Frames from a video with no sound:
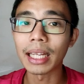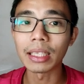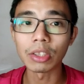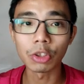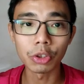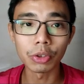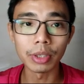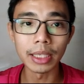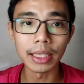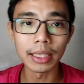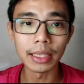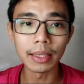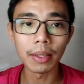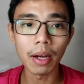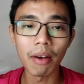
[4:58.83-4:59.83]
are the
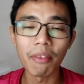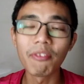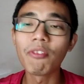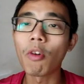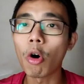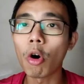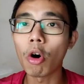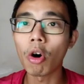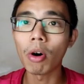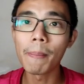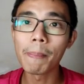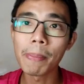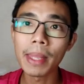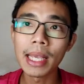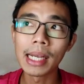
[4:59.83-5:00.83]
3,
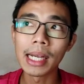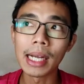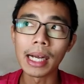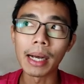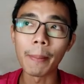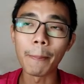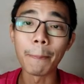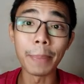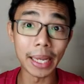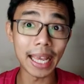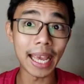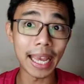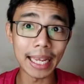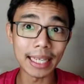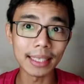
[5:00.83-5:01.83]
4
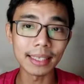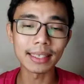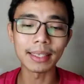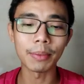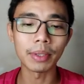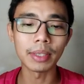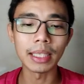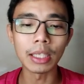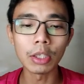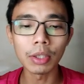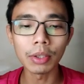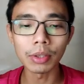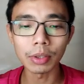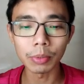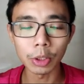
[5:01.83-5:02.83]
big headers that we want to
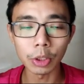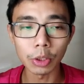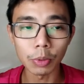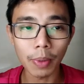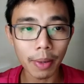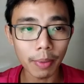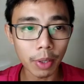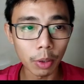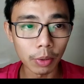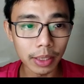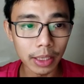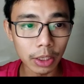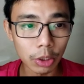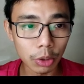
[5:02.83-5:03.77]
include, which is why we only